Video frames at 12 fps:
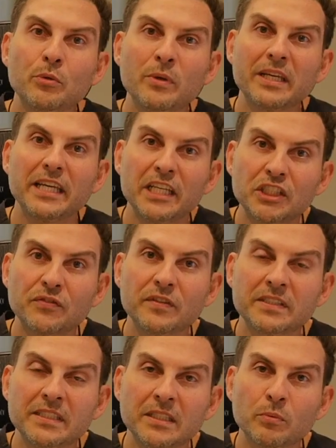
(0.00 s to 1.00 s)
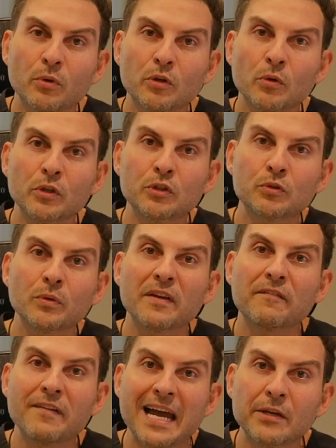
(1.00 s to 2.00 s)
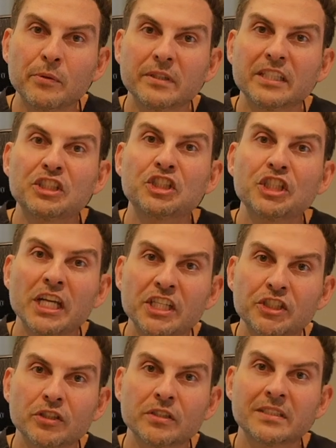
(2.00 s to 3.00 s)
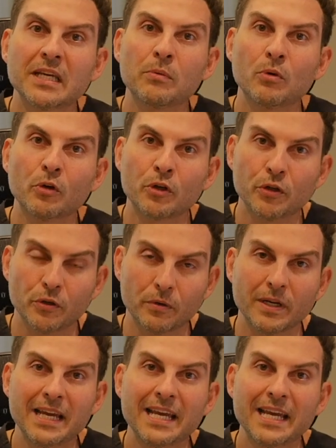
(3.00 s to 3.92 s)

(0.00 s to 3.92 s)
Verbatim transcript: during each visit, we're going to evaluate the changes that will occur.